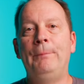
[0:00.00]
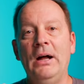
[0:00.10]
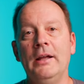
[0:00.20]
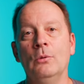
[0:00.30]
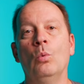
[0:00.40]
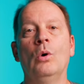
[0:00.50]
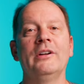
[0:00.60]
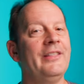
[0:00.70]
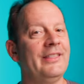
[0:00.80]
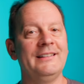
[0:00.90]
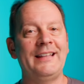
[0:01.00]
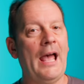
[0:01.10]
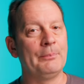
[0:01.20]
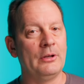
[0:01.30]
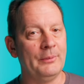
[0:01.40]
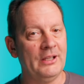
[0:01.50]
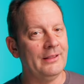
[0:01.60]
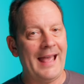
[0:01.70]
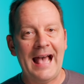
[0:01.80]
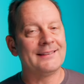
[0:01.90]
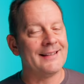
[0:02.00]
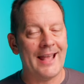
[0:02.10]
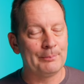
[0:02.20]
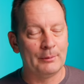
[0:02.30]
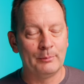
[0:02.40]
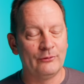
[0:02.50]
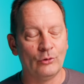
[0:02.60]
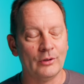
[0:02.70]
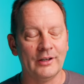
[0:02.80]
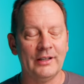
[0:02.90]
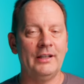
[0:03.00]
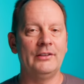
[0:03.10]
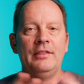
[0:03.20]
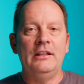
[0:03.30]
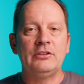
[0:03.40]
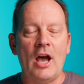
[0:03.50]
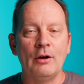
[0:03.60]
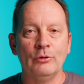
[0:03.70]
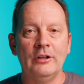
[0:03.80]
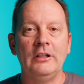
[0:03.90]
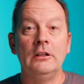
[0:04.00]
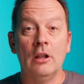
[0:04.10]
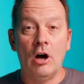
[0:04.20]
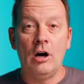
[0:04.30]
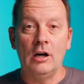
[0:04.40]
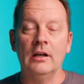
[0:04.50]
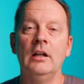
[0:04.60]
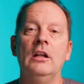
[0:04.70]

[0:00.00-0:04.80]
But one of the things happened to me that hasn't happened before is this got really long.